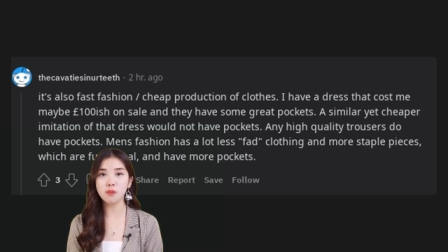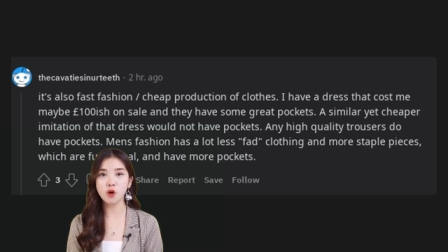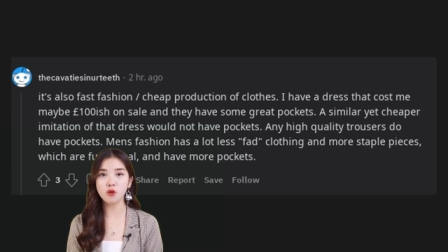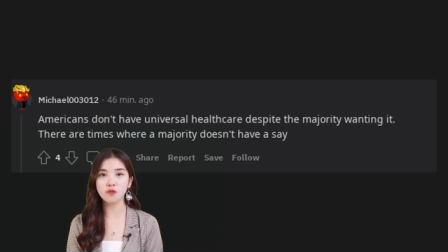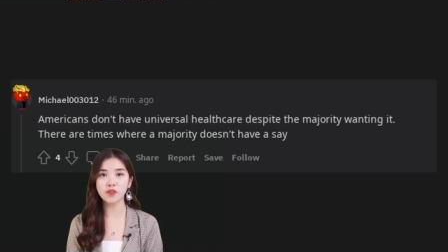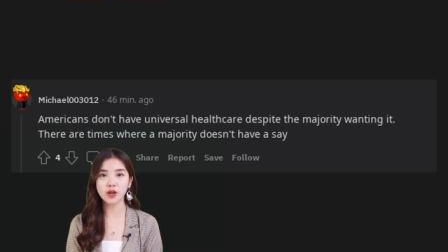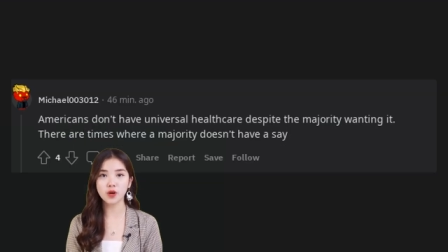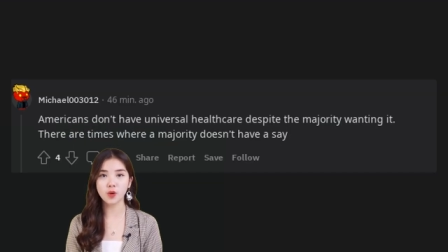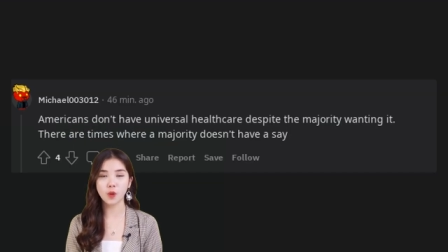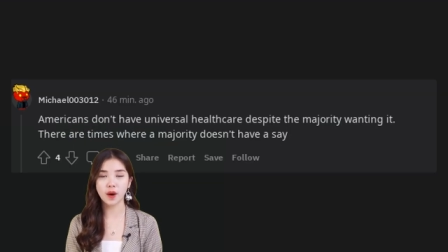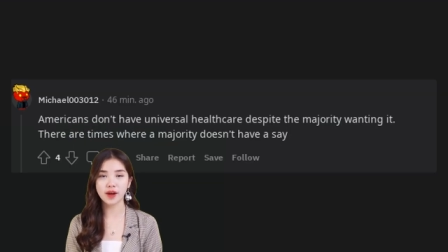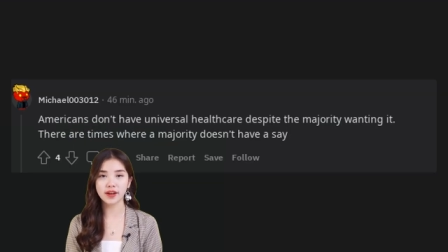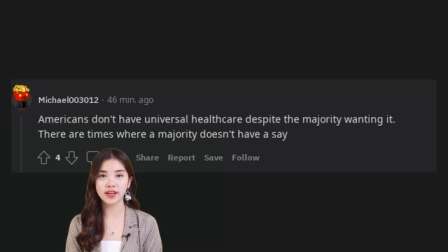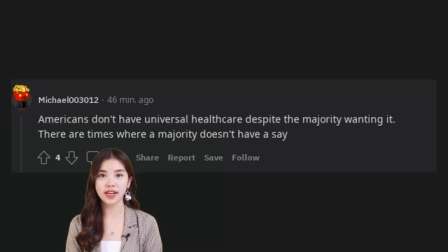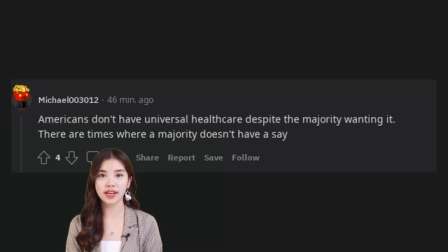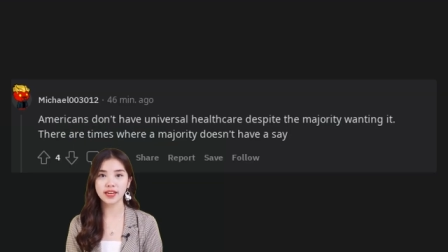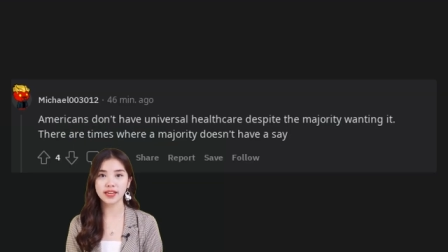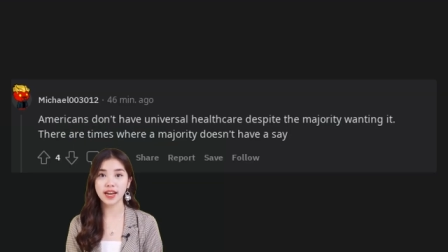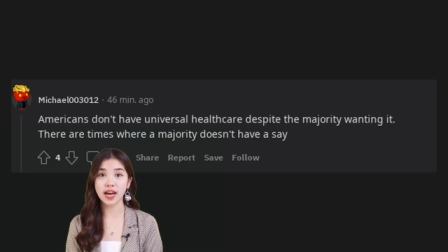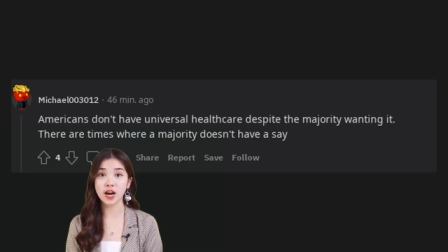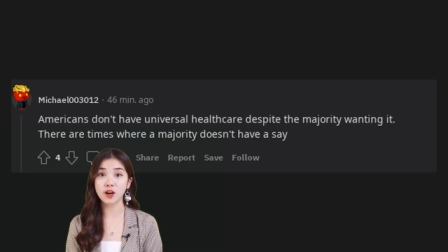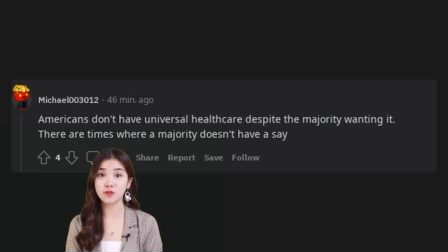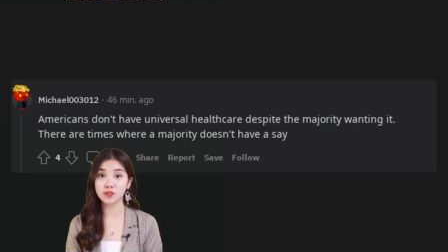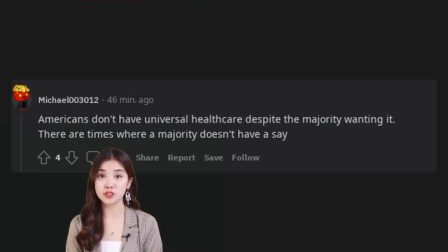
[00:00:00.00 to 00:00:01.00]

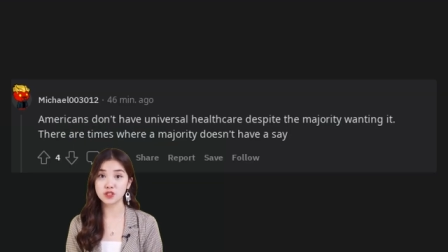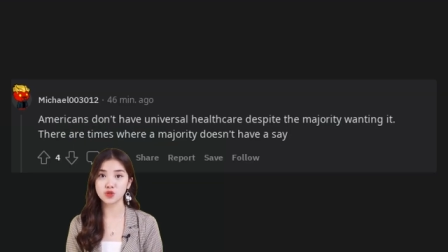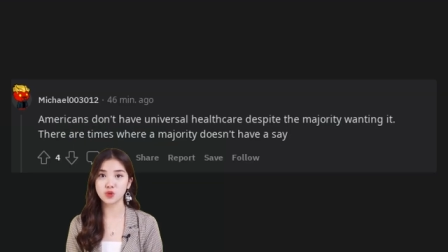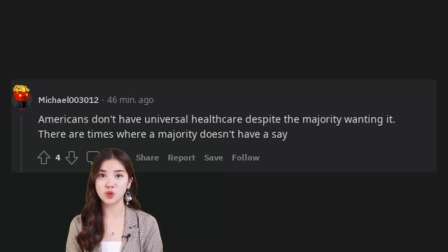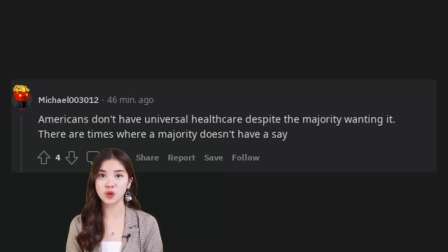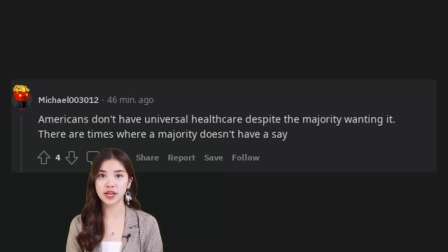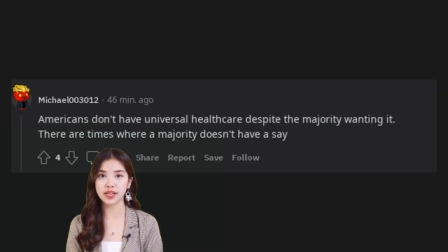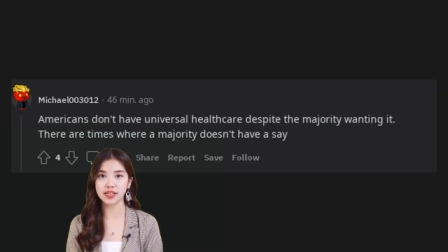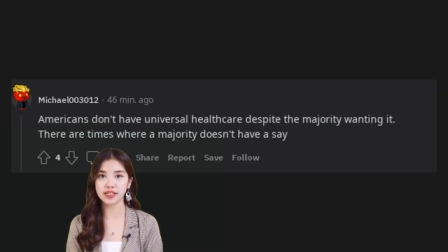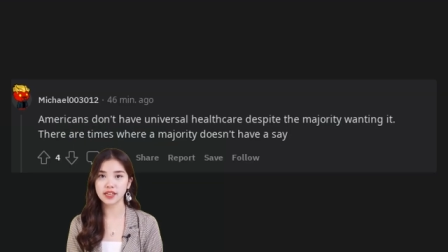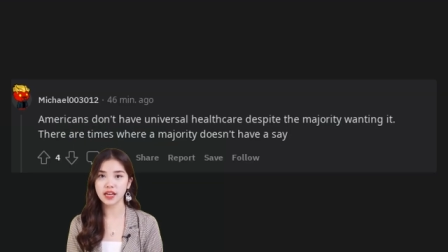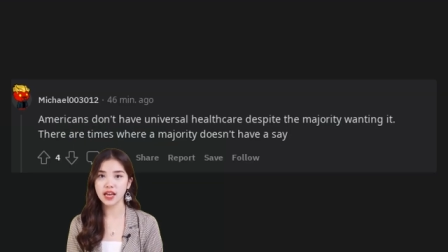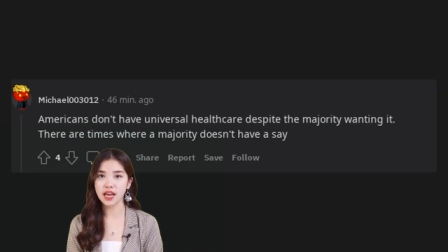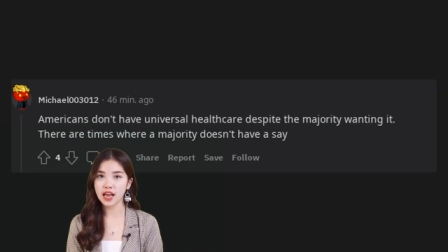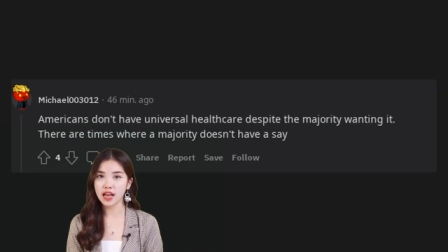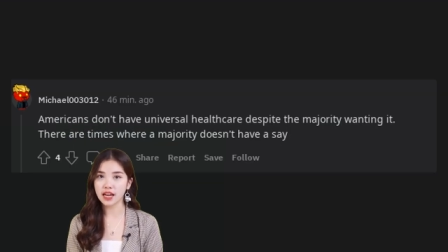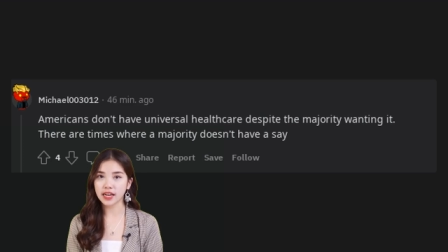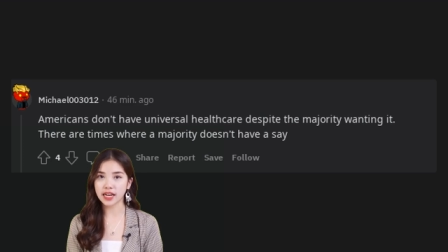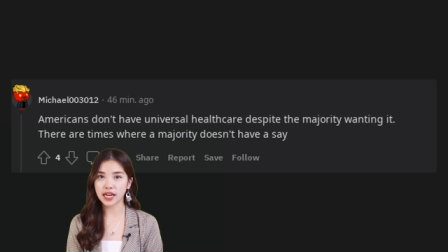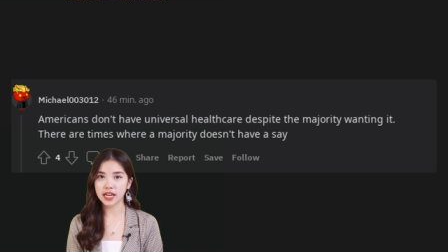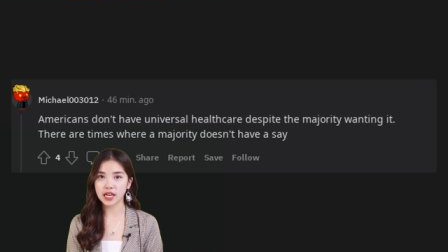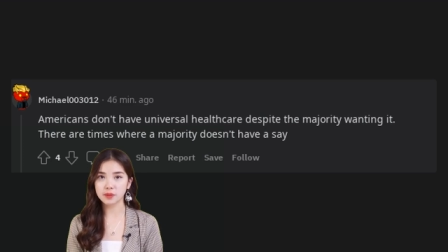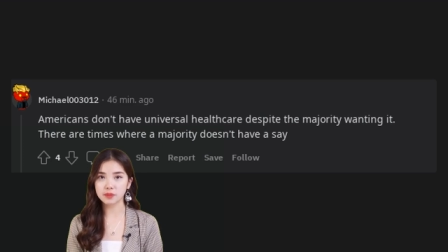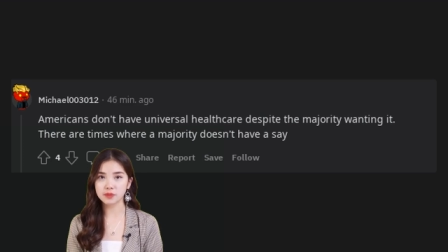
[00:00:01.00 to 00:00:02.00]
Americans don't have
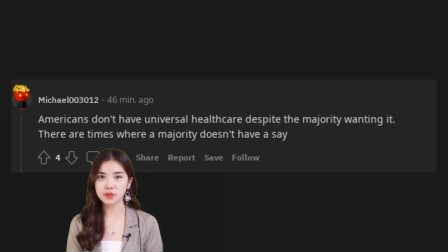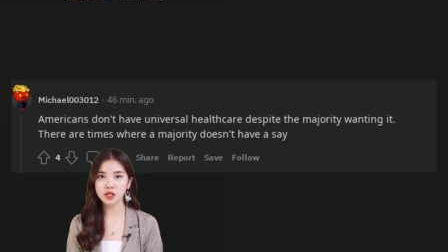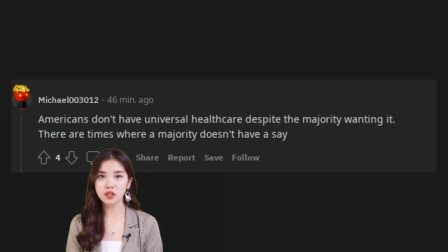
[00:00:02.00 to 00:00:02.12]
universal